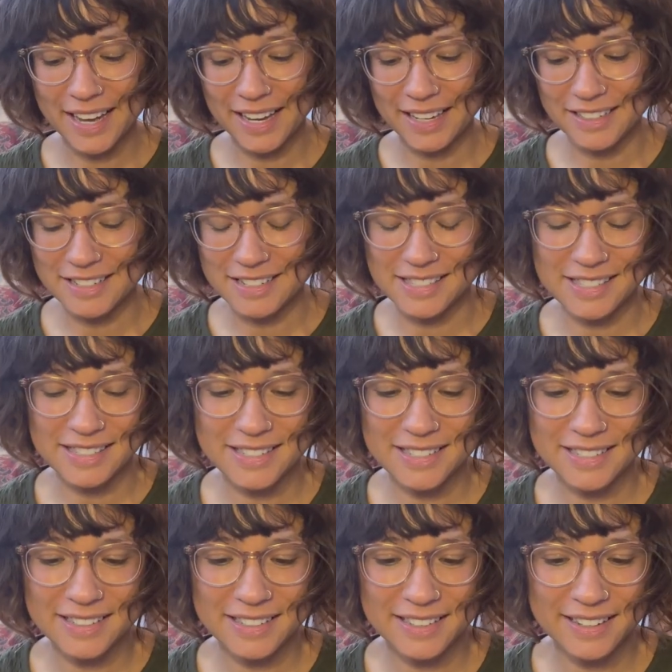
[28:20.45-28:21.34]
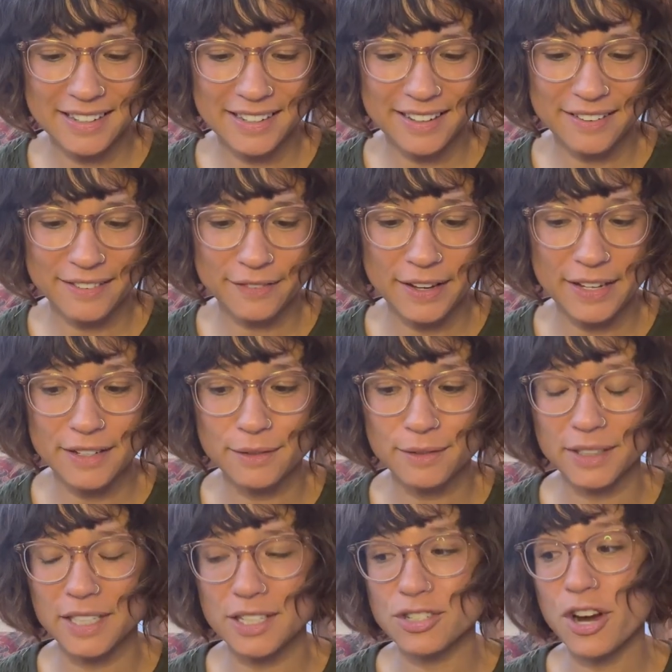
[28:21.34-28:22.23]
I just find
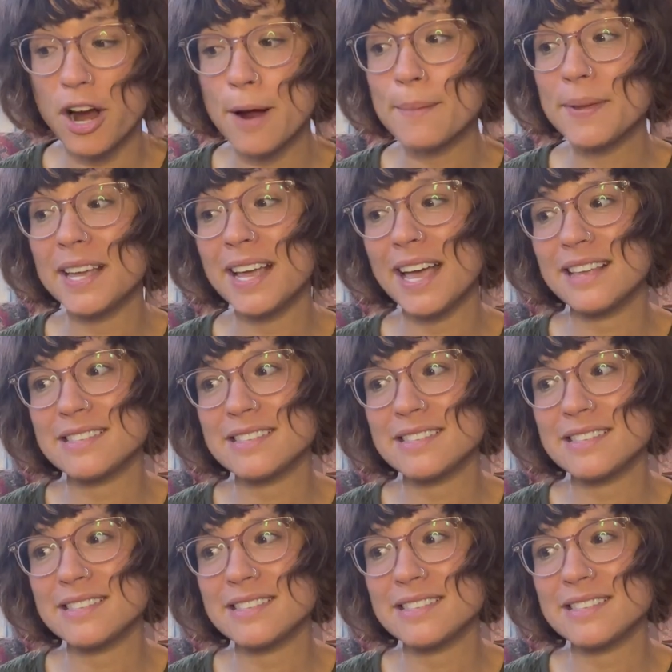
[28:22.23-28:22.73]
it really charming.